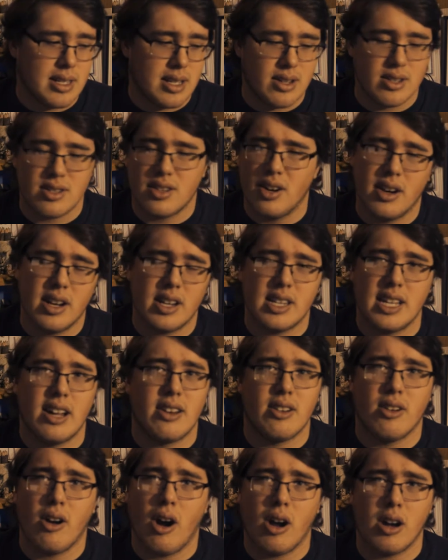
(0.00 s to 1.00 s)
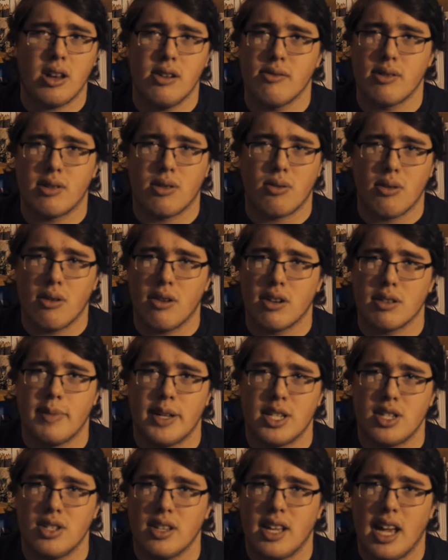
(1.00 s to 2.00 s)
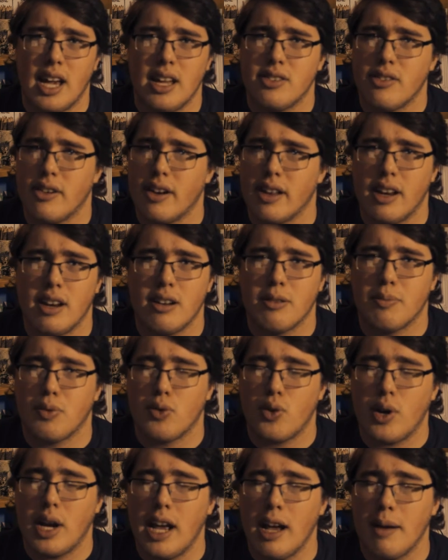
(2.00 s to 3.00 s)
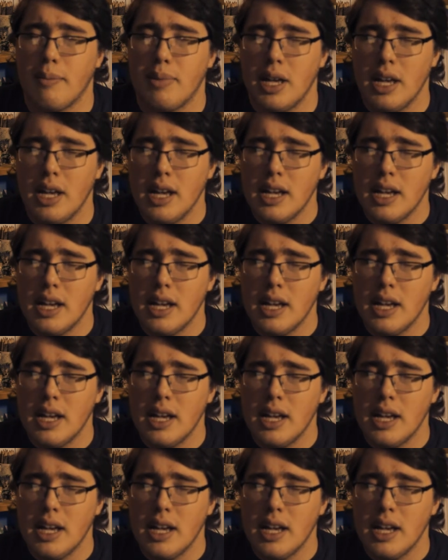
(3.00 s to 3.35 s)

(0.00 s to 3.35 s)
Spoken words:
and you're turning down your audio recorder as much as you can, turning on your preamp,